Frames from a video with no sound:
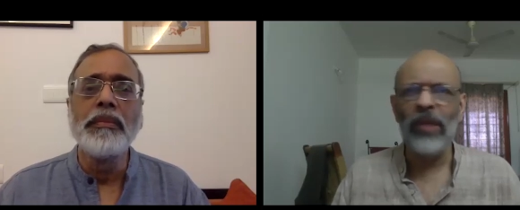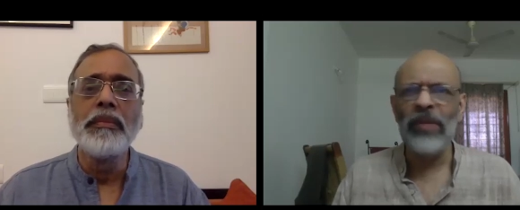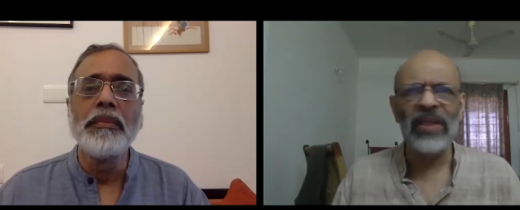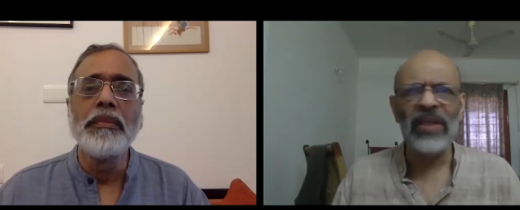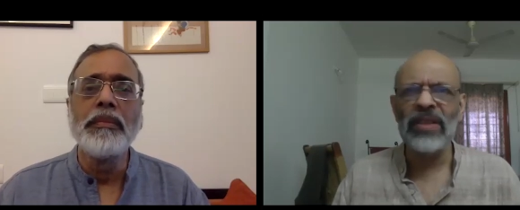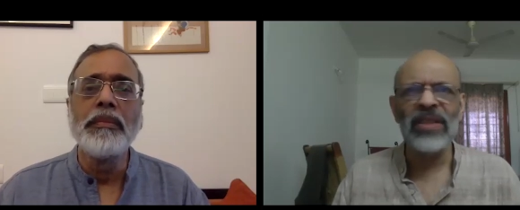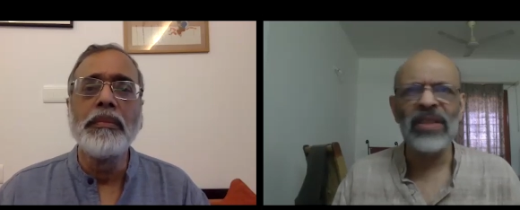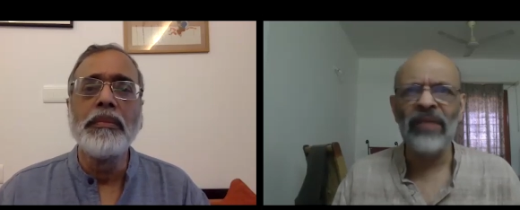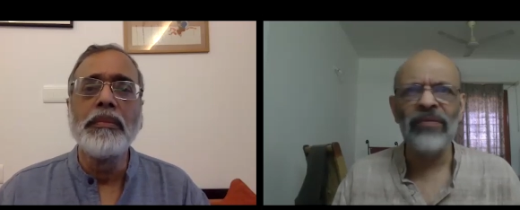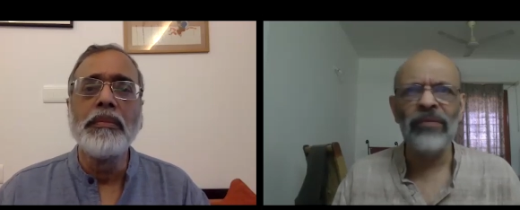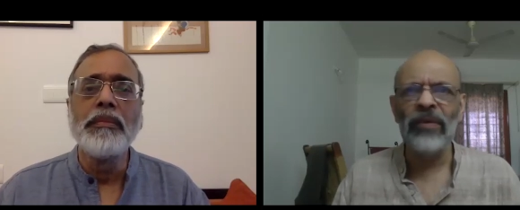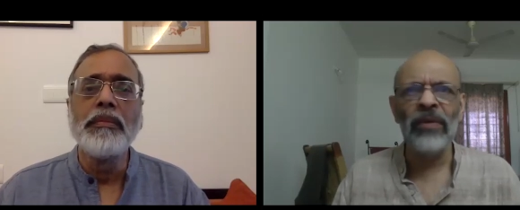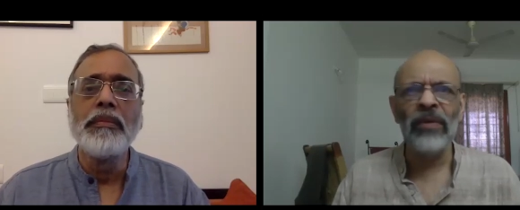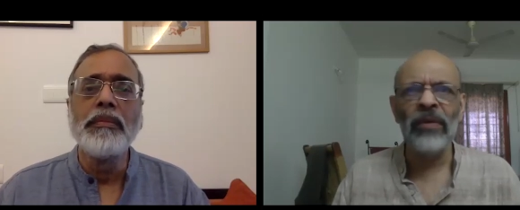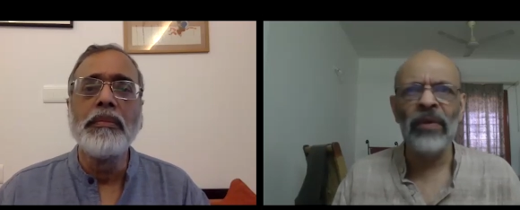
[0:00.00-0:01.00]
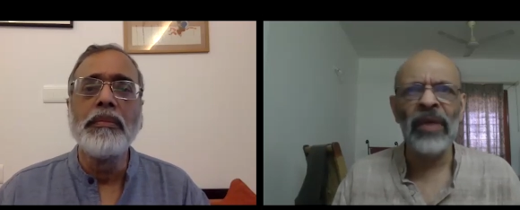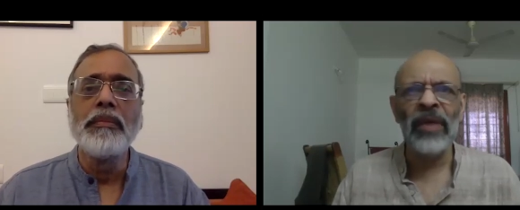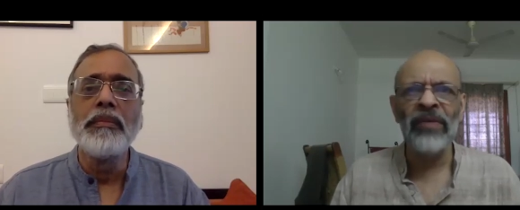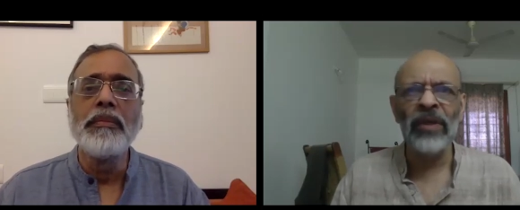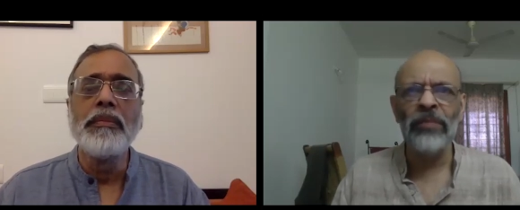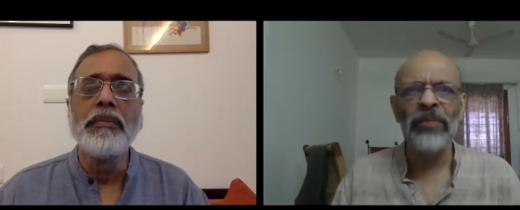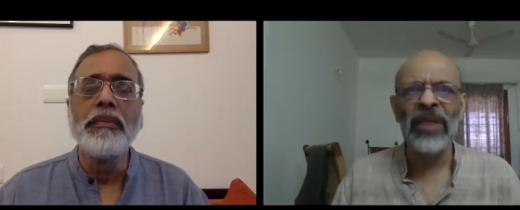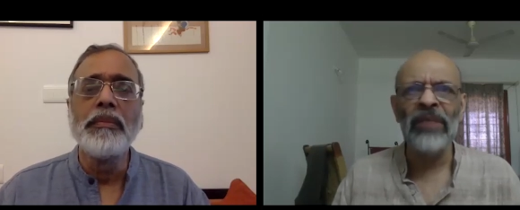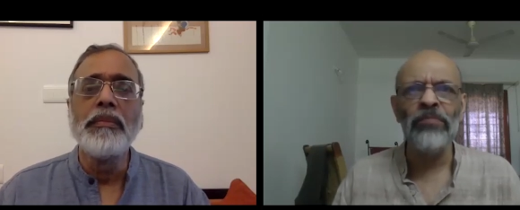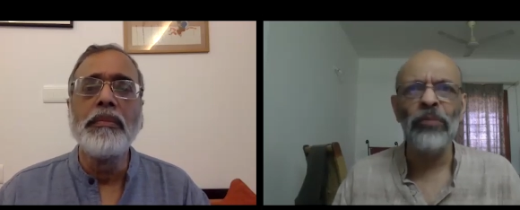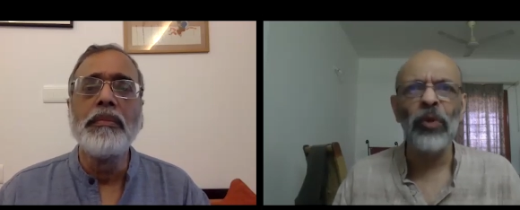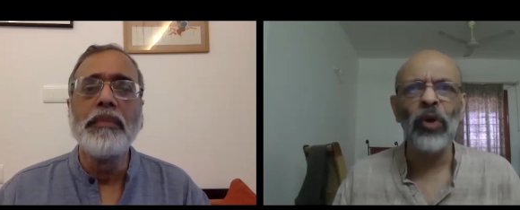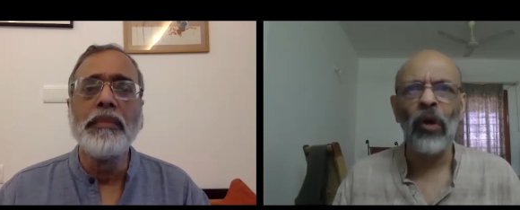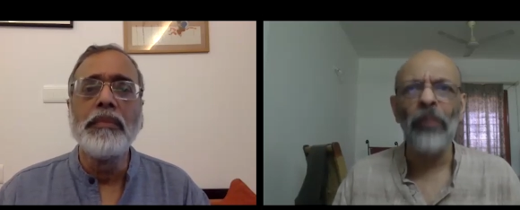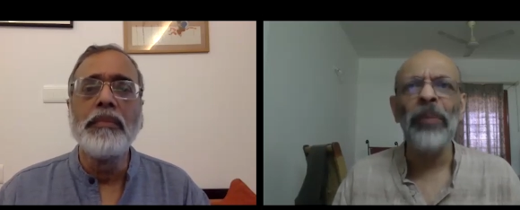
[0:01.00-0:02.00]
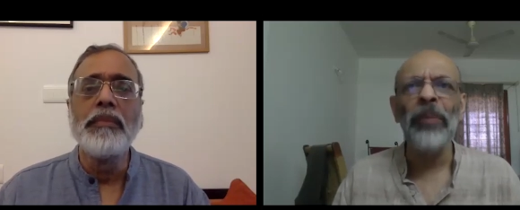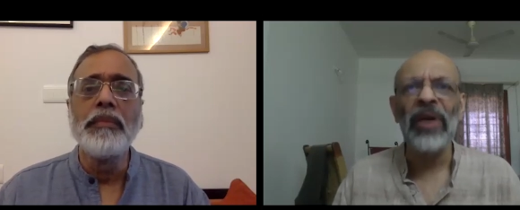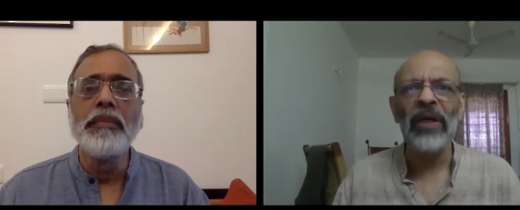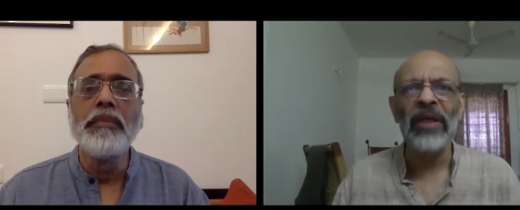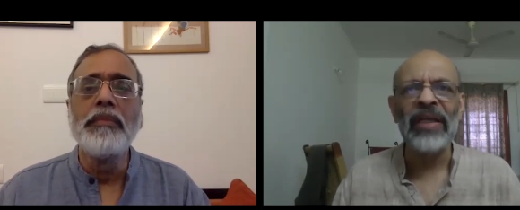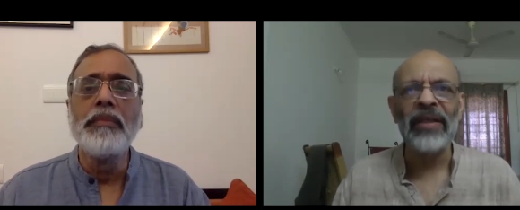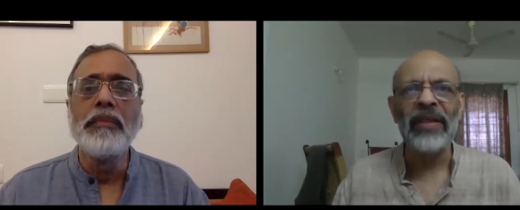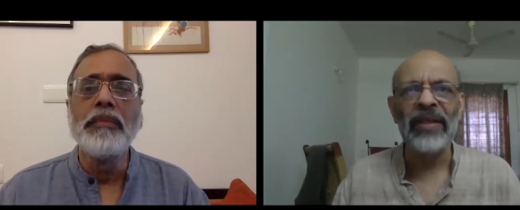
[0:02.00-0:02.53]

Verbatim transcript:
Speaker 1: but it's ne never been properly